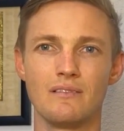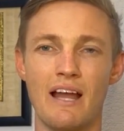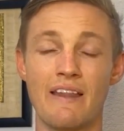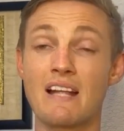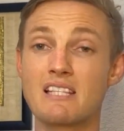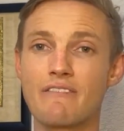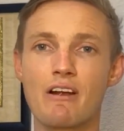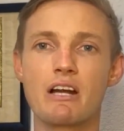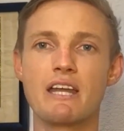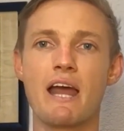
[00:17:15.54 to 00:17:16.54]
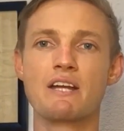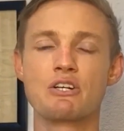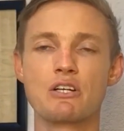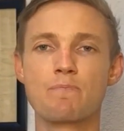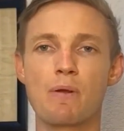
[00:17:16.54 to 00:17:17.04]
And that's a very
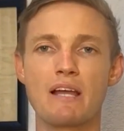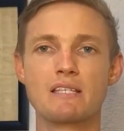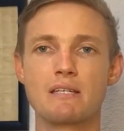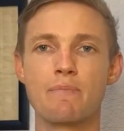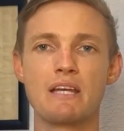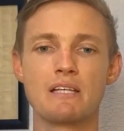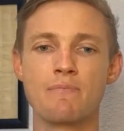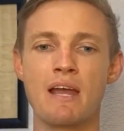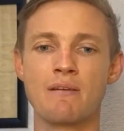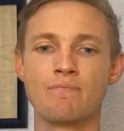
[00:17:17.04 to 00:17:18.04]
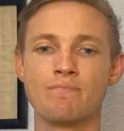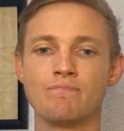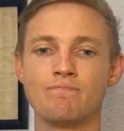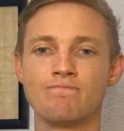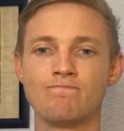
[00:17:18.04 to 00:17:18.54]
dangerous place to be as men.
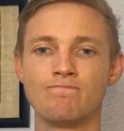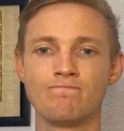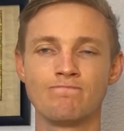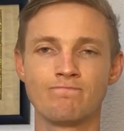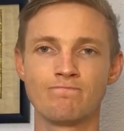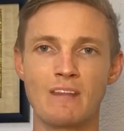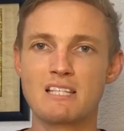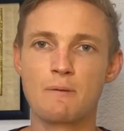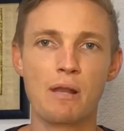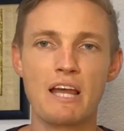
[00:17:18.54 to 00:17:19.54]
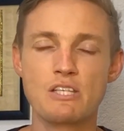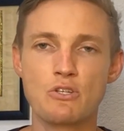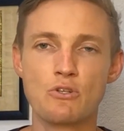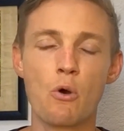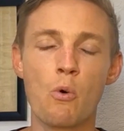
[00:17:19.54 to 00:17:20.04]
That's a place
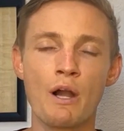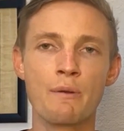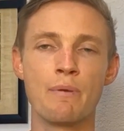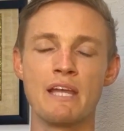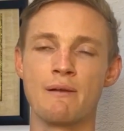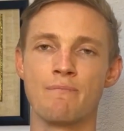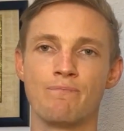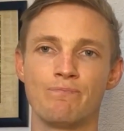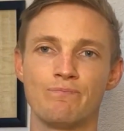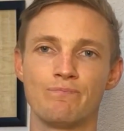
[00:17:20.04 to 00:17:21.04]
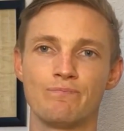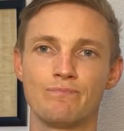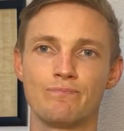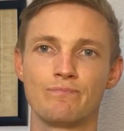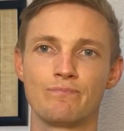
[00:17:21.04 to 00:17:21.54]
you don't want to be.
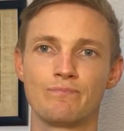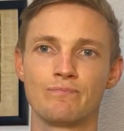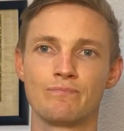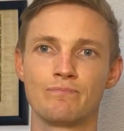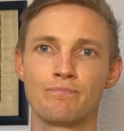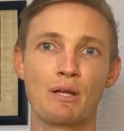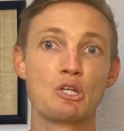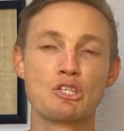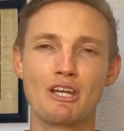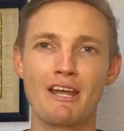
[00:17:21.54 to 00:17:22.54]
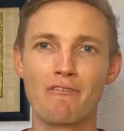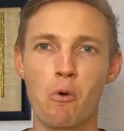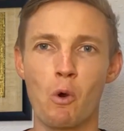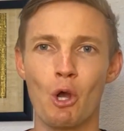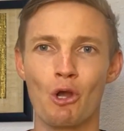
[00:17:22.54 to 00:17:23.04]
Because it never
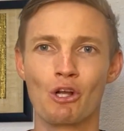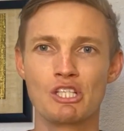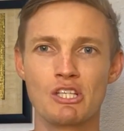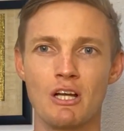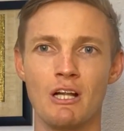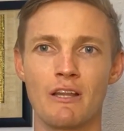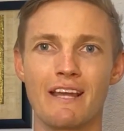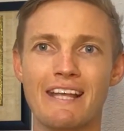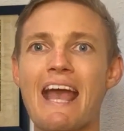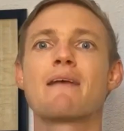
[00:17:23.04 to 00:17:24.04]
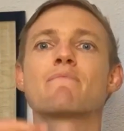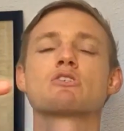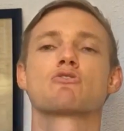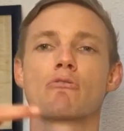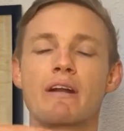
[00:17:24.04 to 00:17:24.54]
works. The game
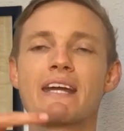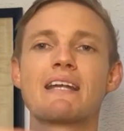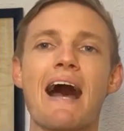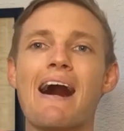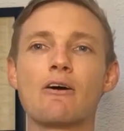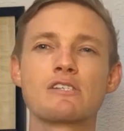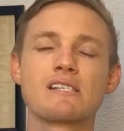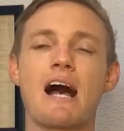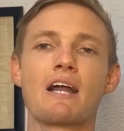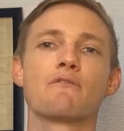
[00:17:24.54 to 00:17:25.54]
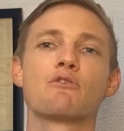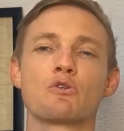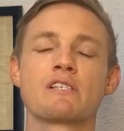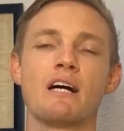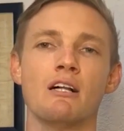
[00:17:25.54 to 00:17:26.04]
is rigged outside of
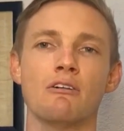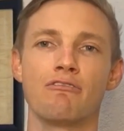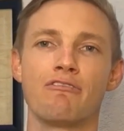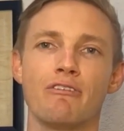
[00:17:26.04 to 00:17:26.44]
yourself.